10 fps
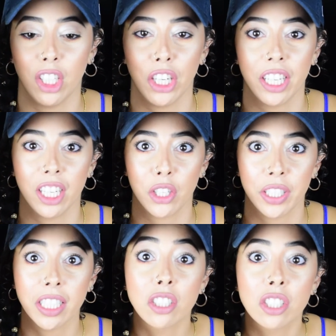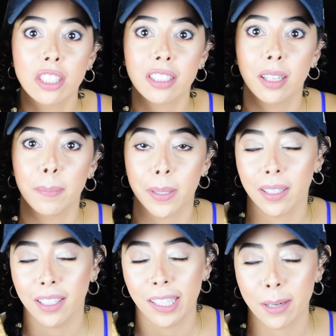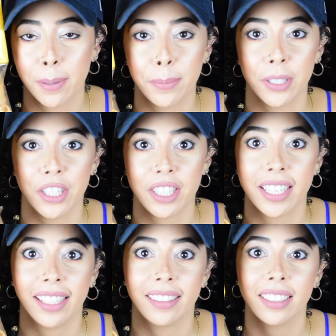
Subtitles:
are gonna cringe, but a lot of people understand